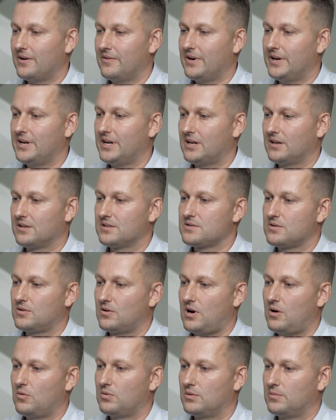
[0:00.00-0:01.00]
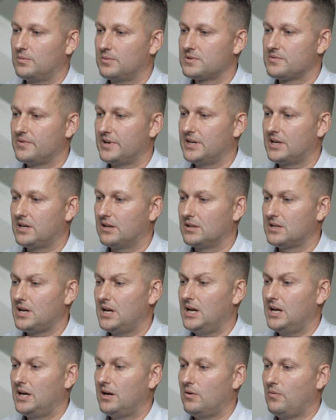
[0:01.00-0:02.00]
vehicles or autonomous vehicle
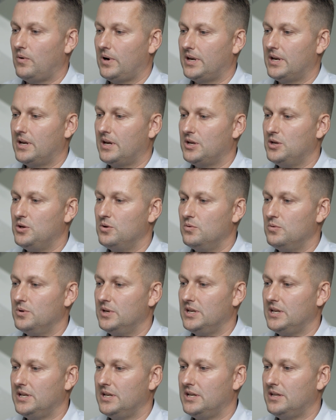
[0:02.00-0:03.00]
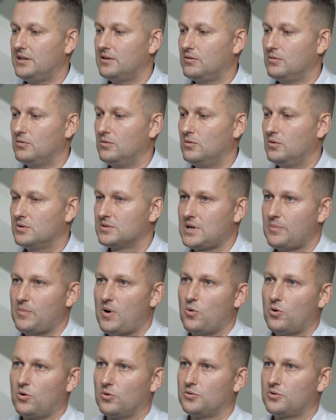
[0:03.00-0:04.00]
when you need to
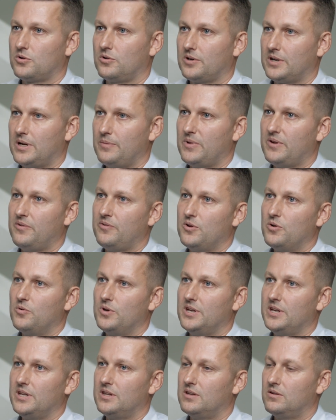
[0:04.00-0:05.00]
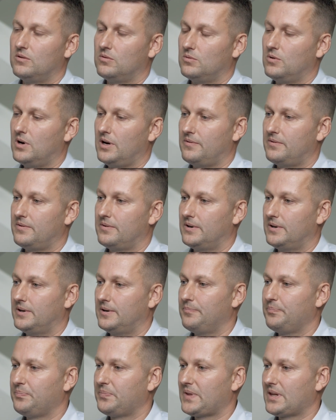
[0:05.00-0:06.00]
somehow control them. If you need to have
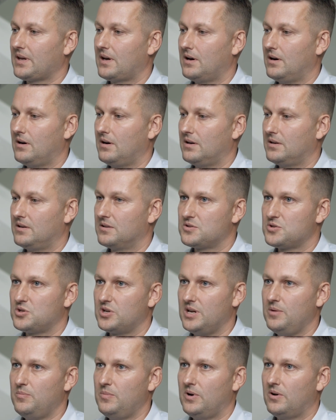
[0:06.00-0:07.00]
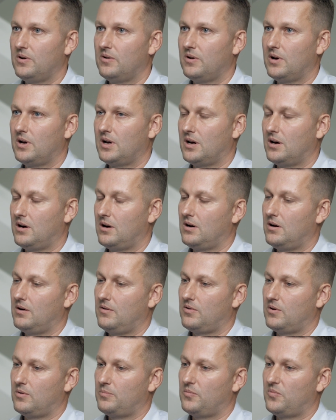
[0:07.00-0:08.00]
the stream
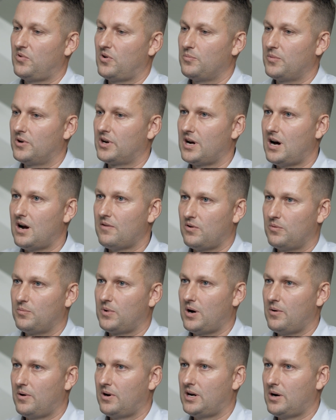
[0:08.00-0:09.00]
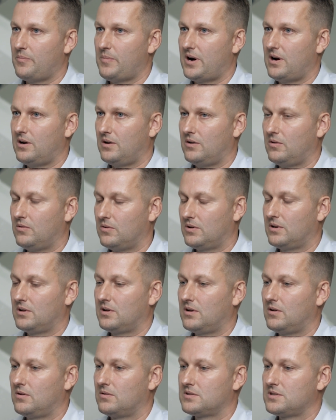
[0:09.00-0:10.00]
from the car, from camera
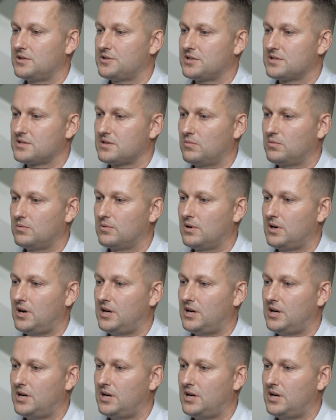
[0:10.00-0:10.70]
on such as auto